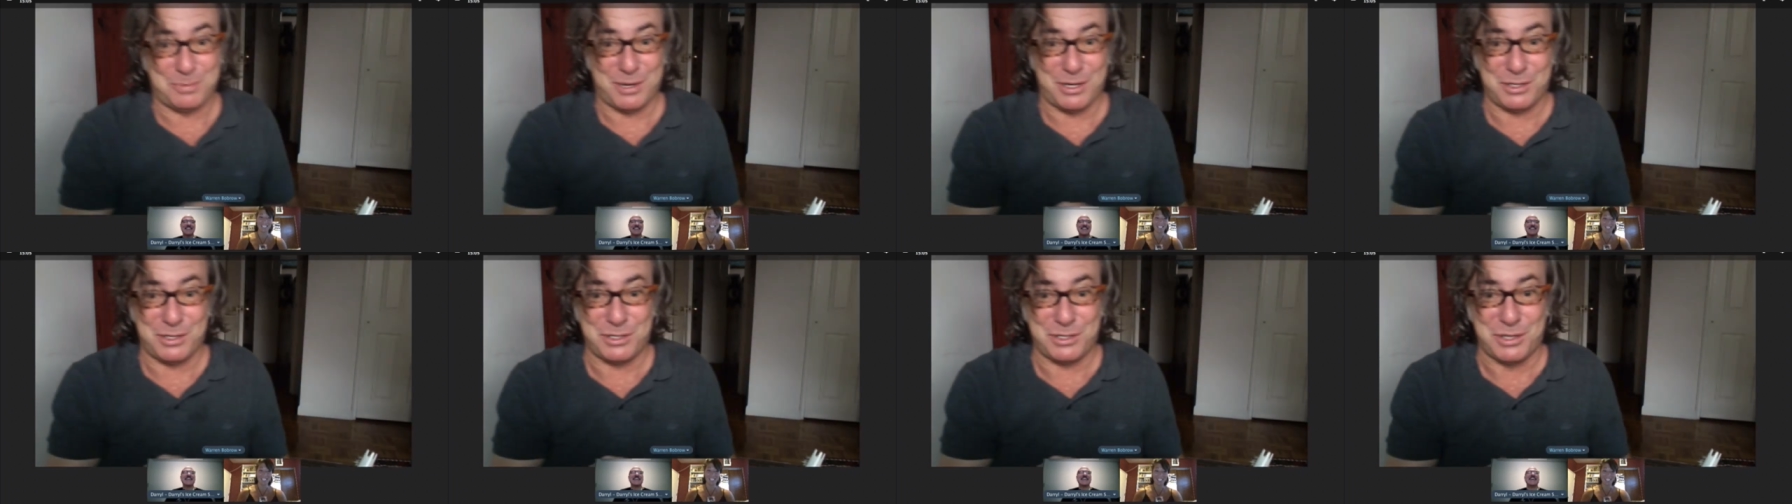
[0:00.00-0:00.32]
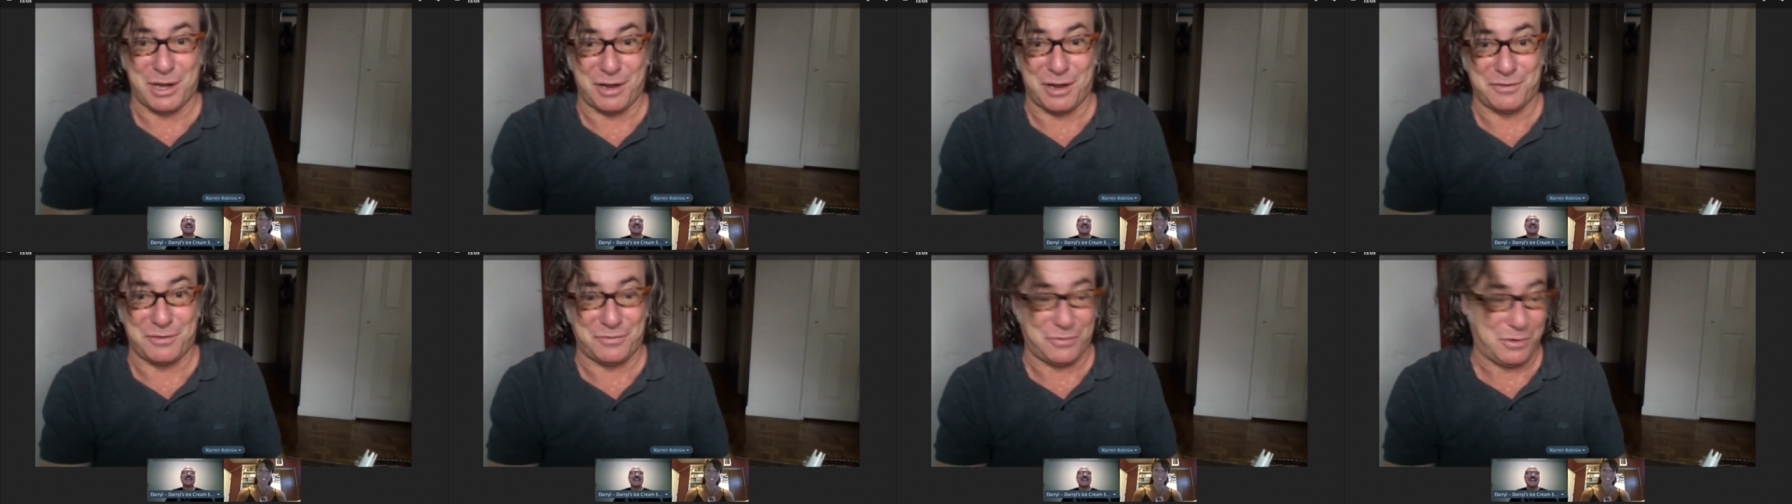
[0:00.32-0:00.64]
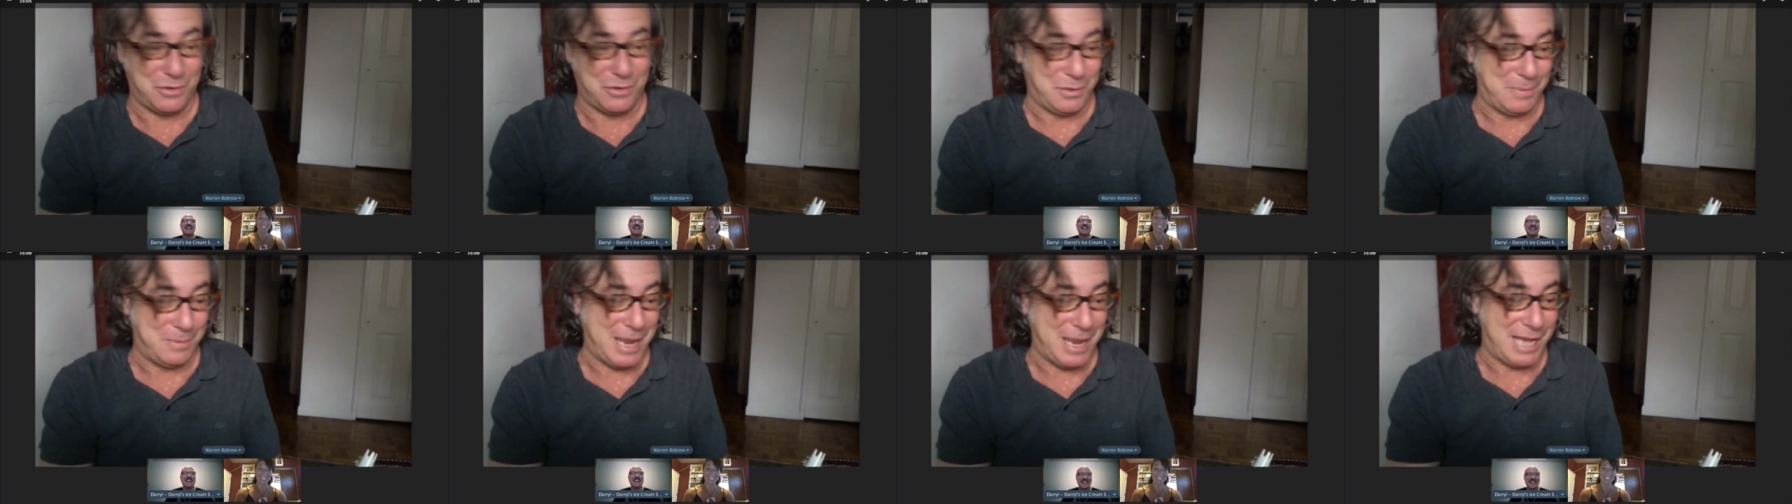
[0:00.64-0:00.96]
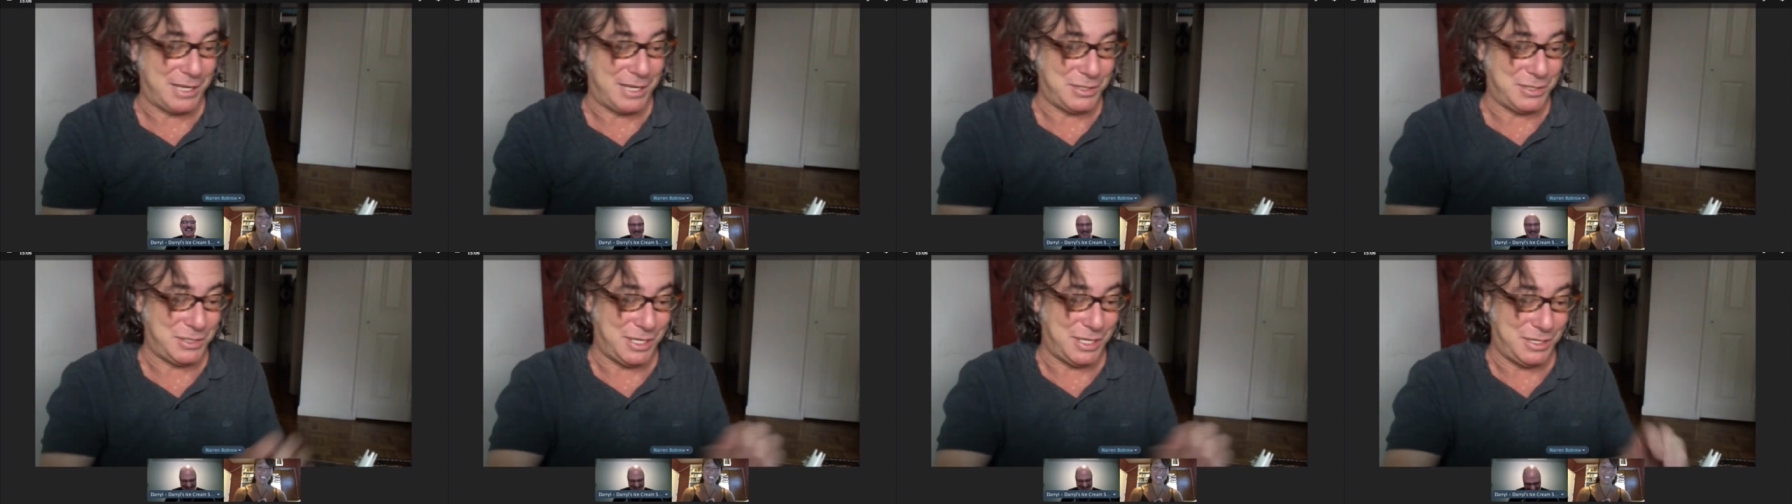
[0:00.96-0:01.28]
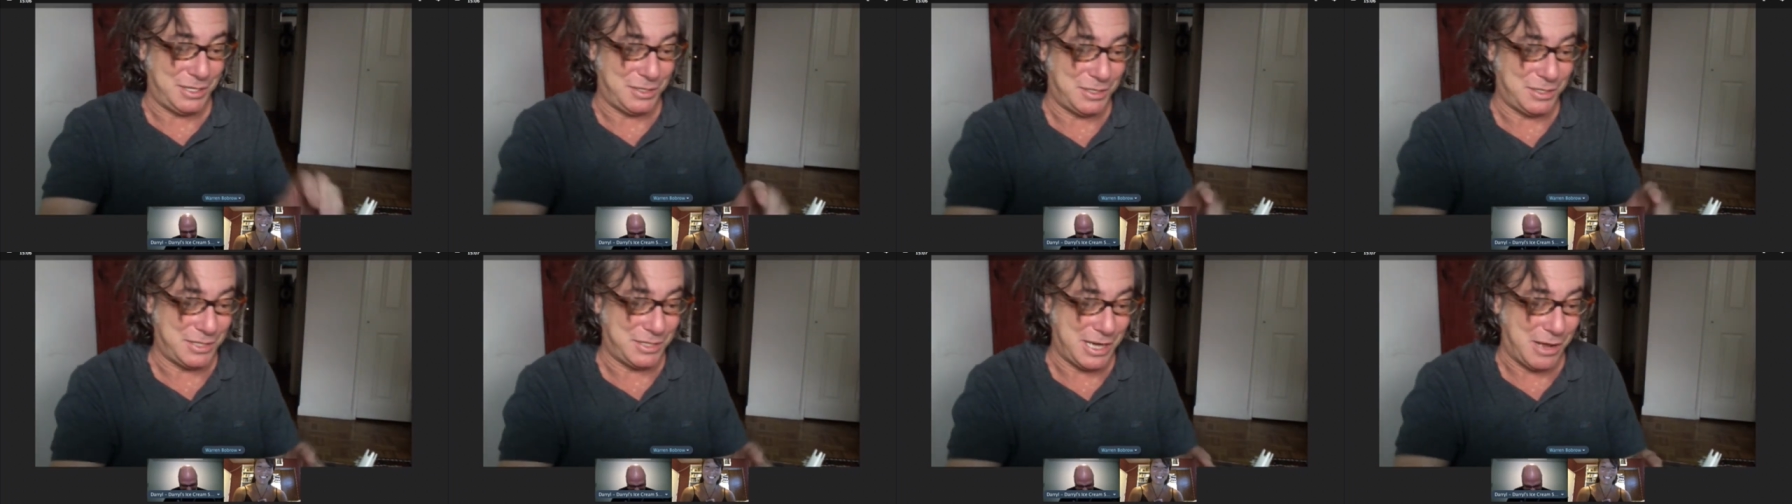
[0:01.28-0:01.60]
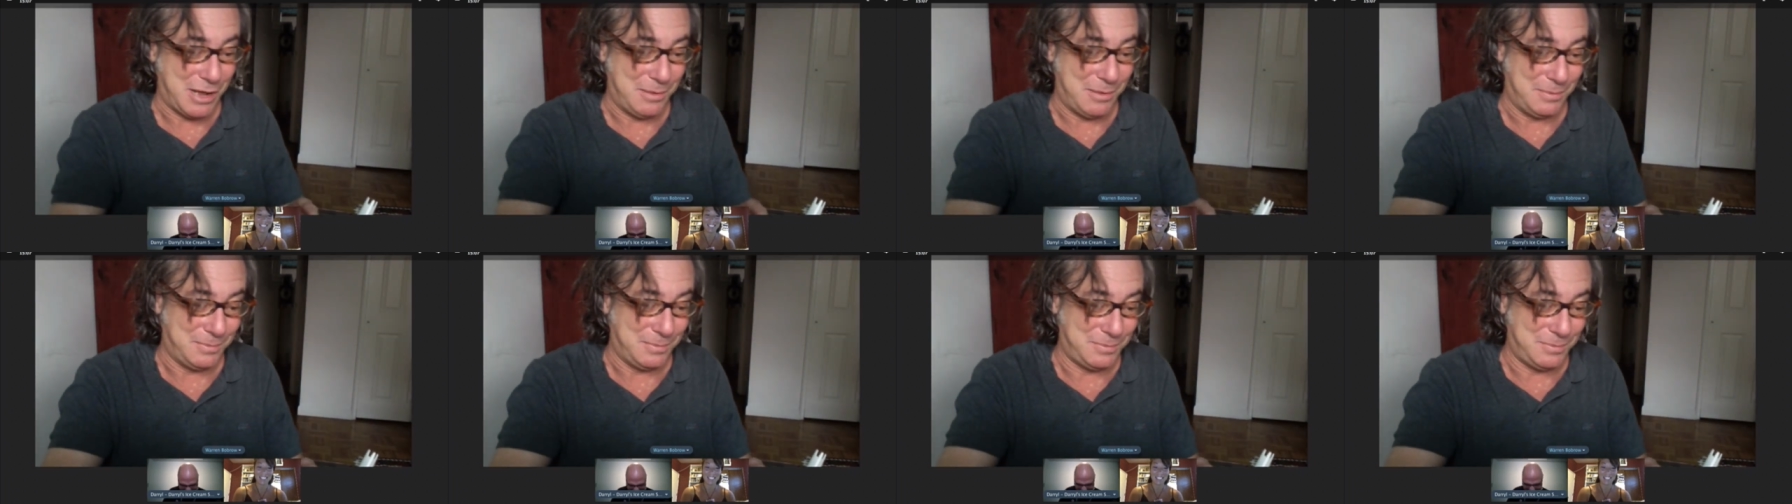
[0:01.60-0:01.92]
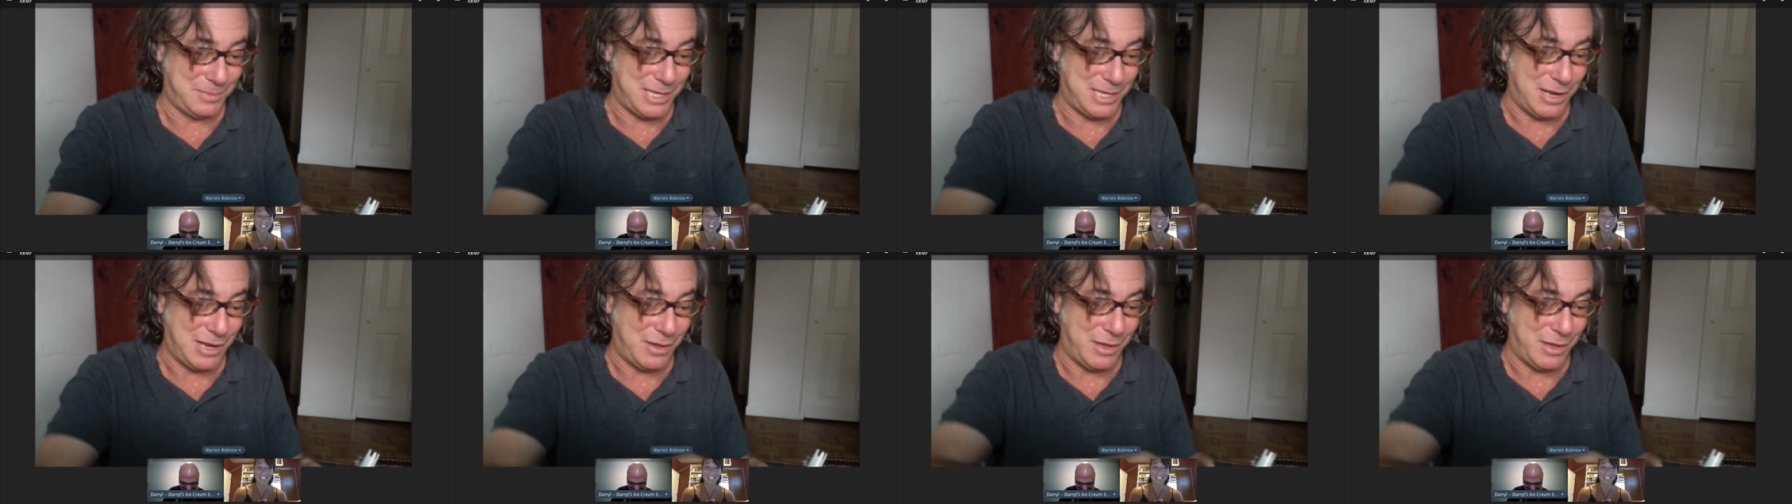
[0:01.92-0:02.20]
but it's not for a magazine to tell